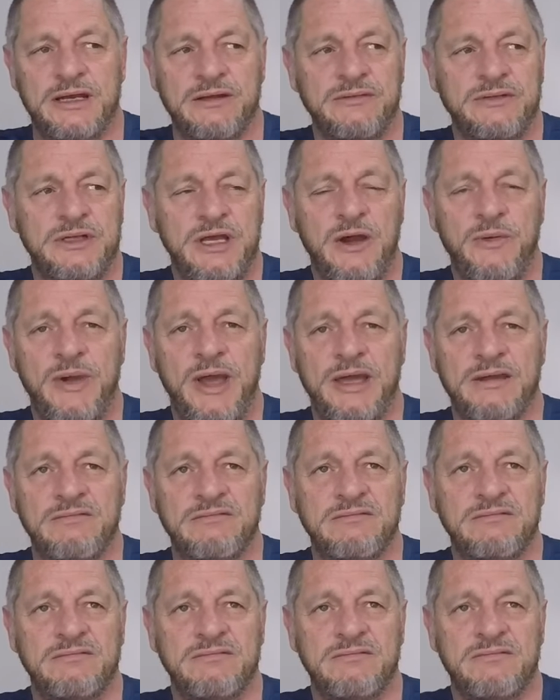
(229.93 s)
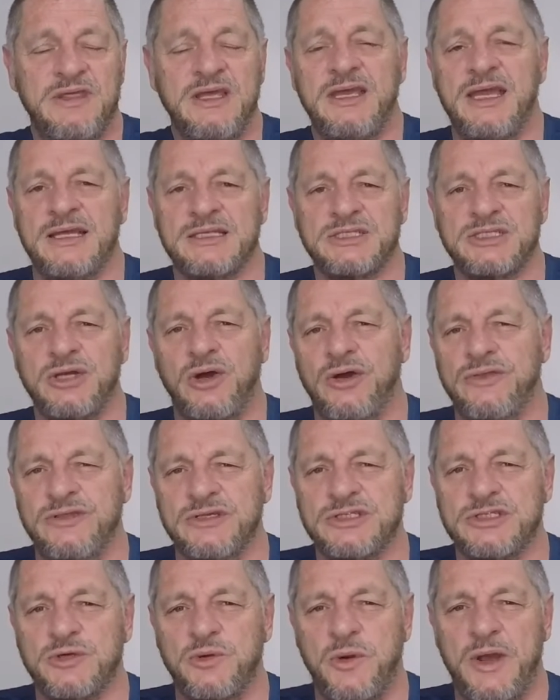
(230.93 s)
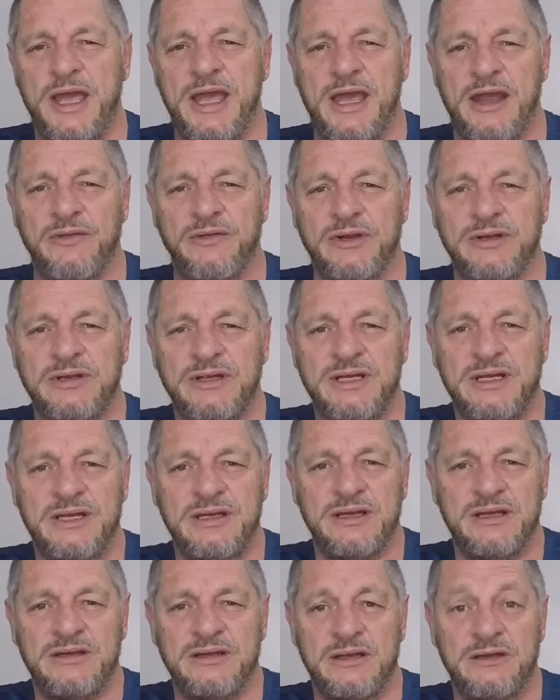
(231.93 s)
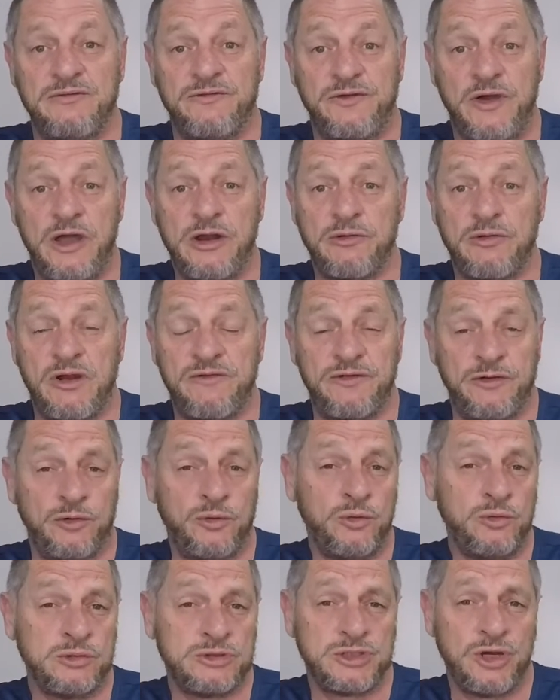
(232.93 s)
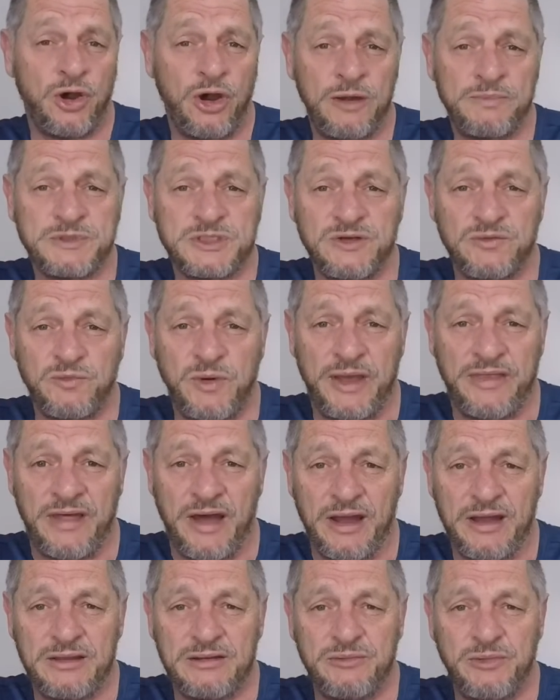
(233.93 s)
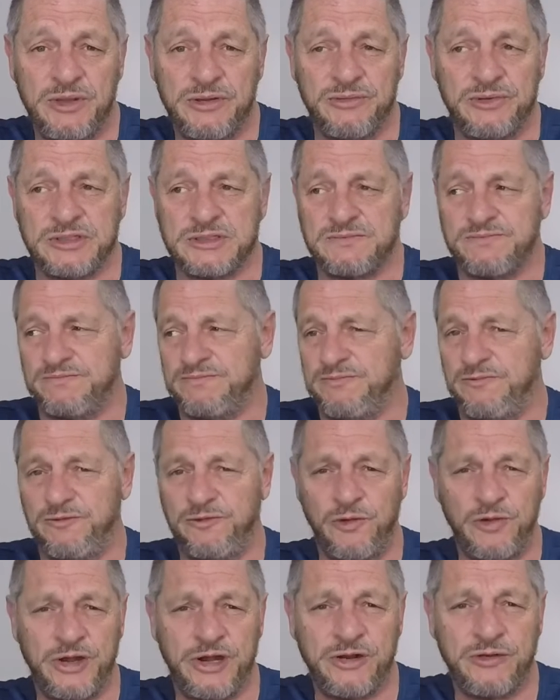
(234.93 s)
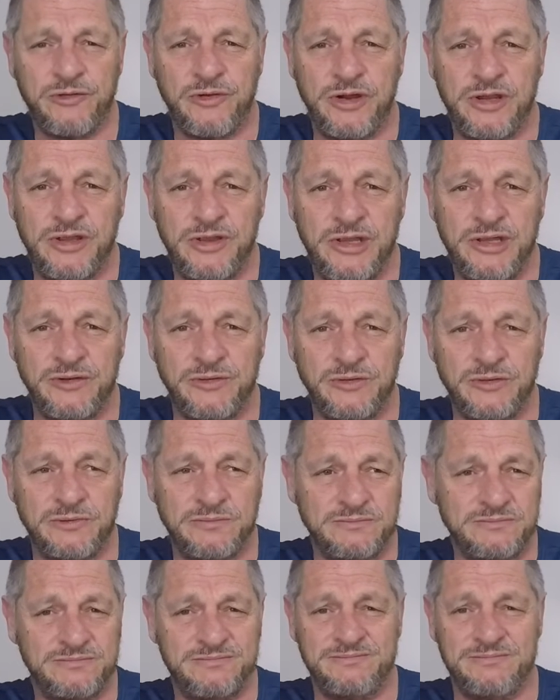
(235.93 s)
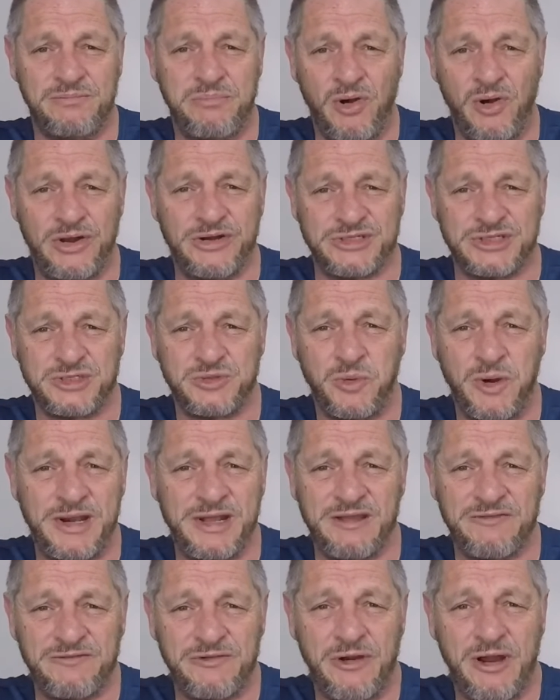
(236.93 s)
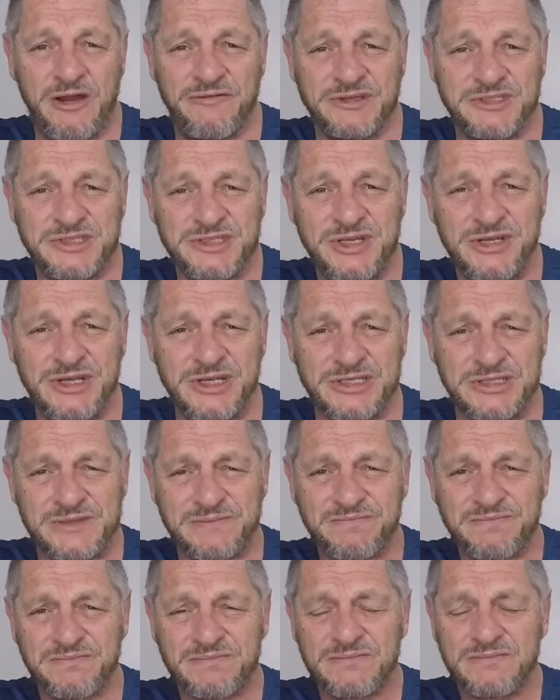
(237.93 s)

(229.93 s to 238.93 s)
Go out and think outside the square and photograph in all types of weather, whether it's 40 degree heat or minus 20 if you're overseas.